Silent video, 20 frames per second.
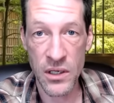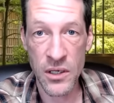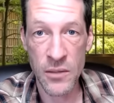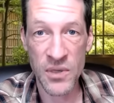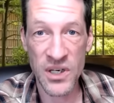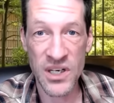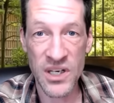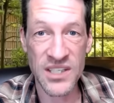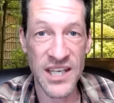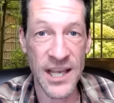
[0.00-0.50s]

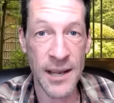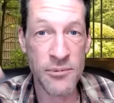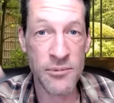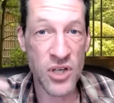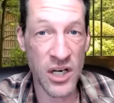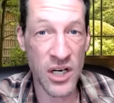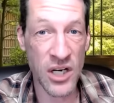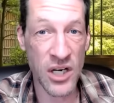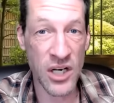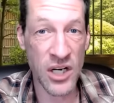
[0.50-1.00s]
because the
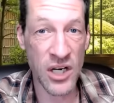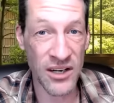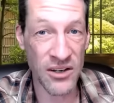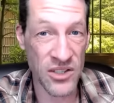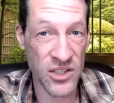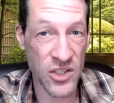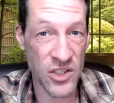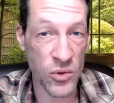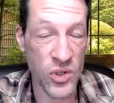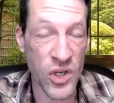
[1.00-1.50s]
abstraction layer
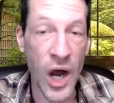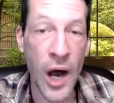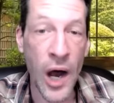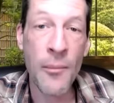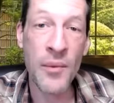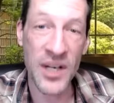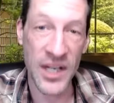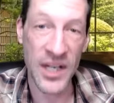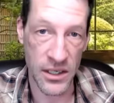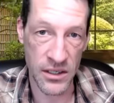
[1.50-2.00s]
is so
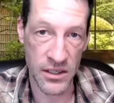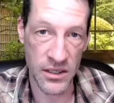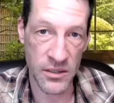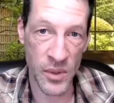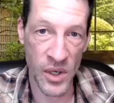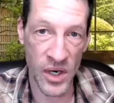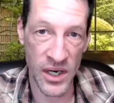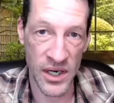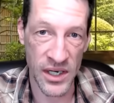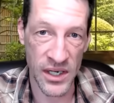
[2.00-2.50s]
dominated the
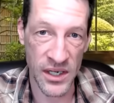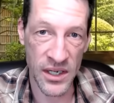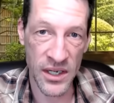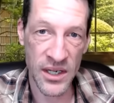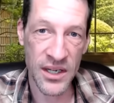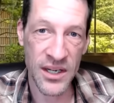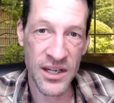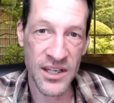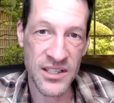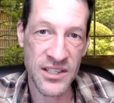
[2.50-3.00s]
body.
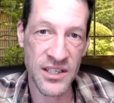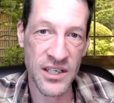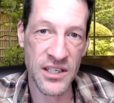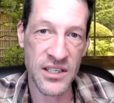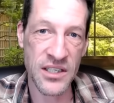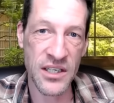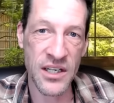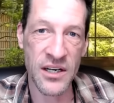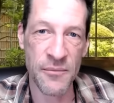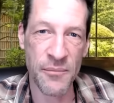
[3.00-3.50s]
It's
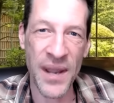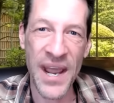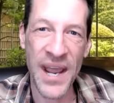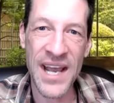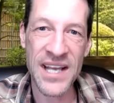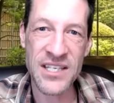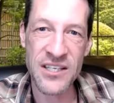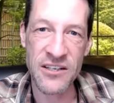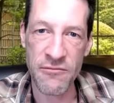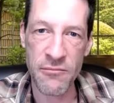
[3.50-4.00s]
it's in a
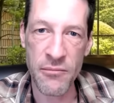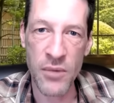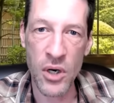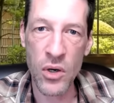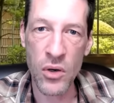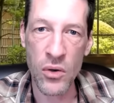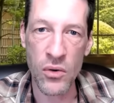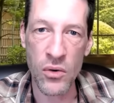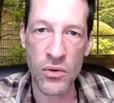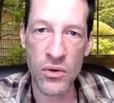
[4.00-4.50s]
passive
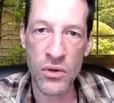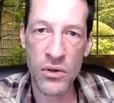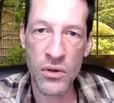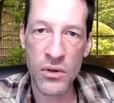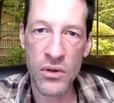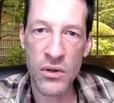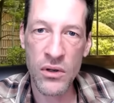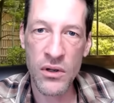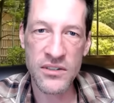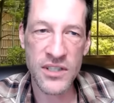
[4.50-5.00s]
mode.
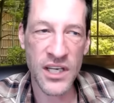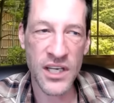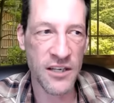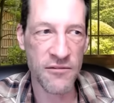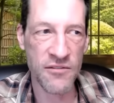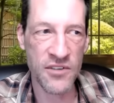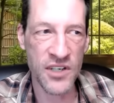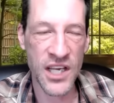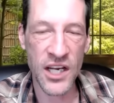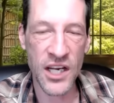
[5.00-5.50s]
It's like
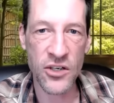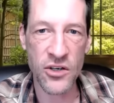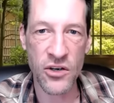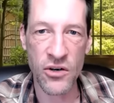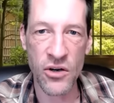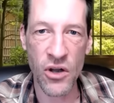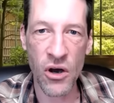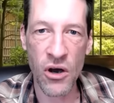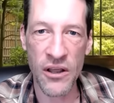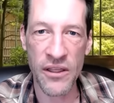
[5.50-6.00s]
you mm. kick your
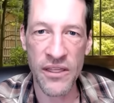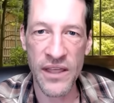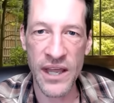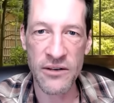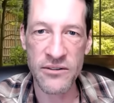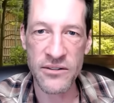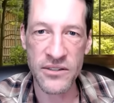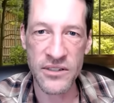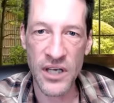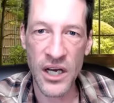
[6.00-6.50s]
dog a
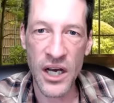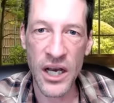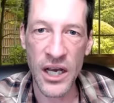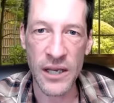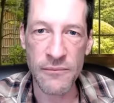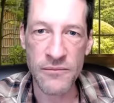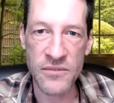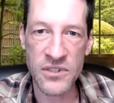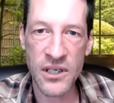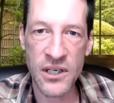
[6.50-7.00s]
thousand
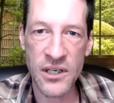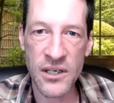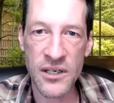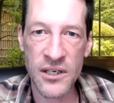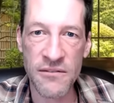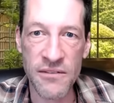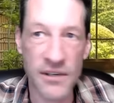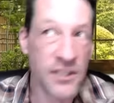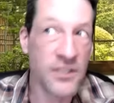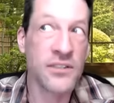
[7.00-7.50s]
times.
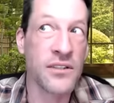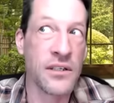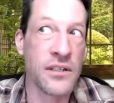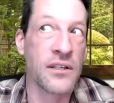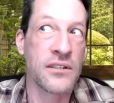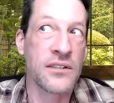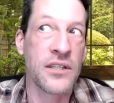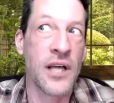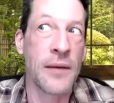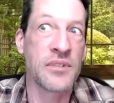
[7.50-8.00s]
Eventually
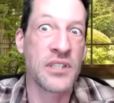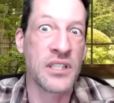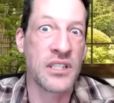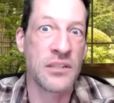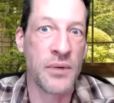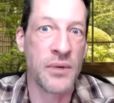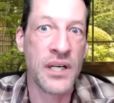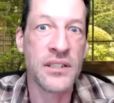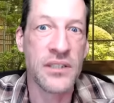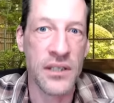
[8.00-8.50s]
it stops
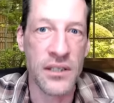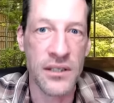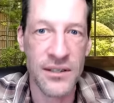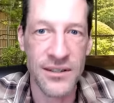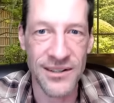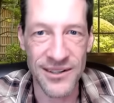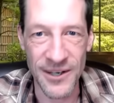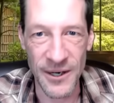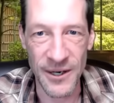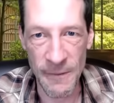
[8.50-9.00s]
expressing,
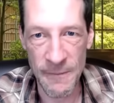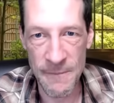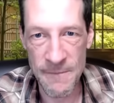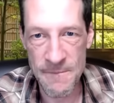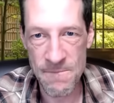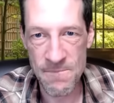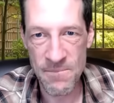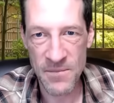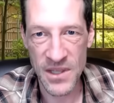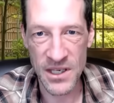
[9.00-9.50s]
you know.
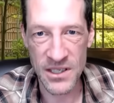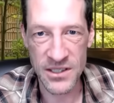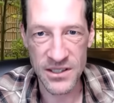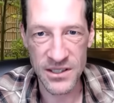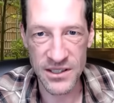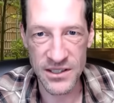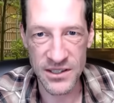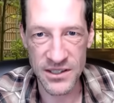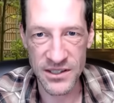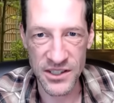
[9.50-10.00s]
It's
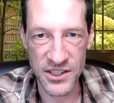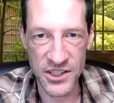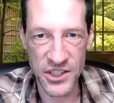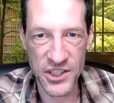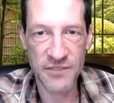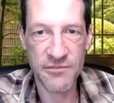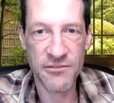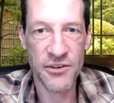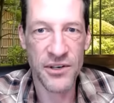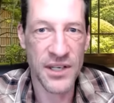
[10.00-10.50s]
it's in the
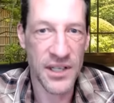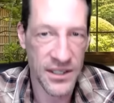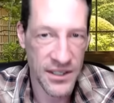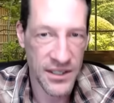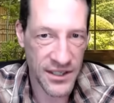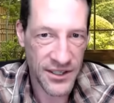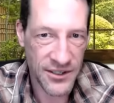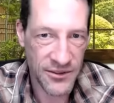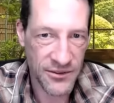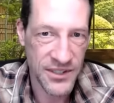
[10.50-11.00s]

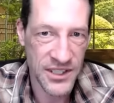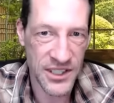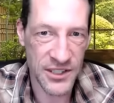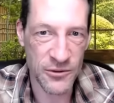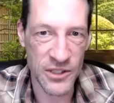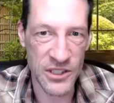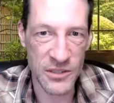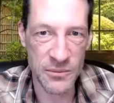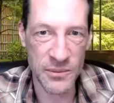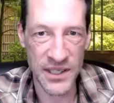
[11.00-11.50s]
shivering, you know,
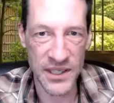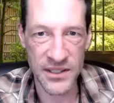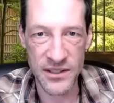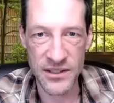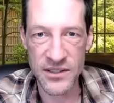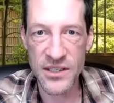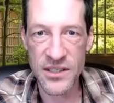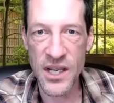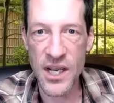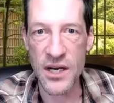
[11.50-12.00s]
disrespected
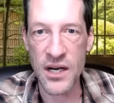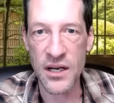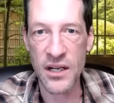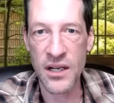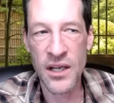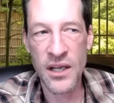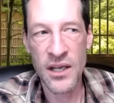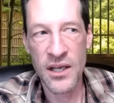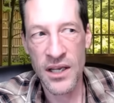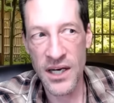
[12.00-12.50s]
state.
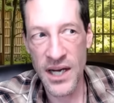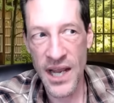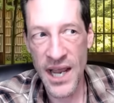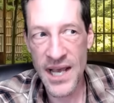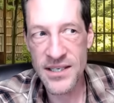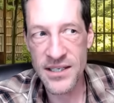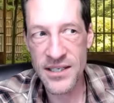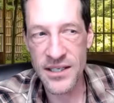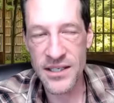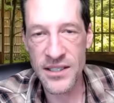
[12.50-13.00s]
It
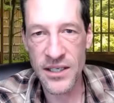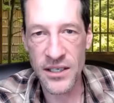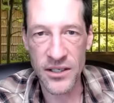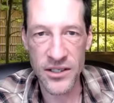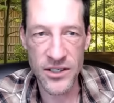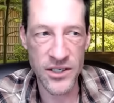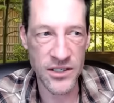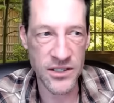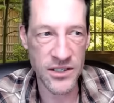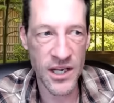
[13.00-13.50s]
has an
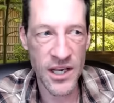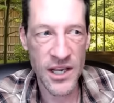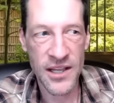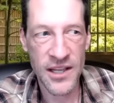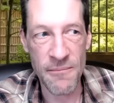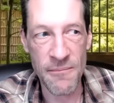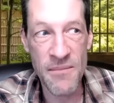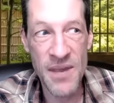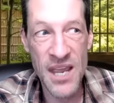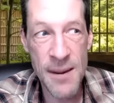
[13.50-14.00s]
intelligence
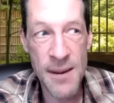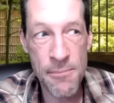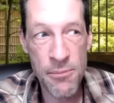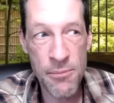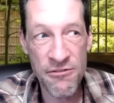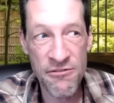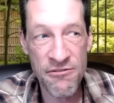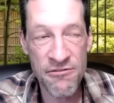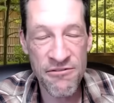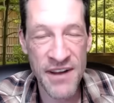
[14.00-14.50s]
that may
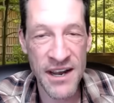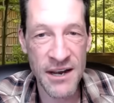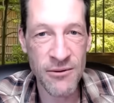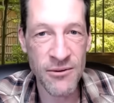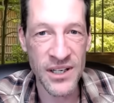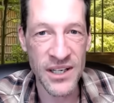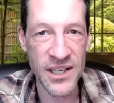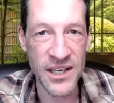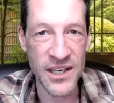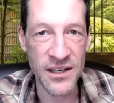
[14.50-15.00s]

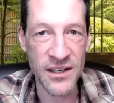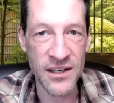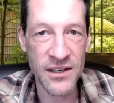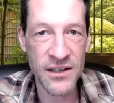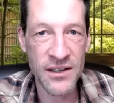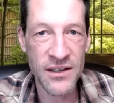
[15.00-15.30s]
profoundly